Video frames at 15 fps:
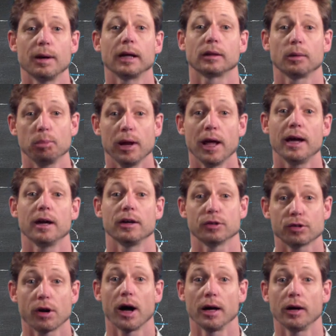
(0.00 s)
is about the
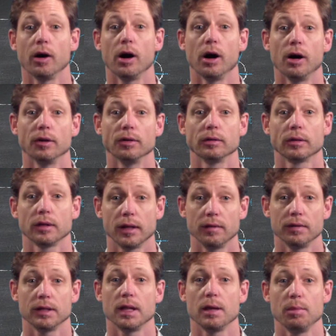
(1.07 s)
player trying hard,
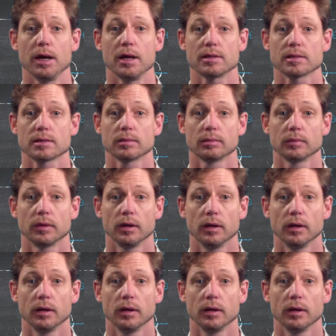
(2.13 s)
giving their best.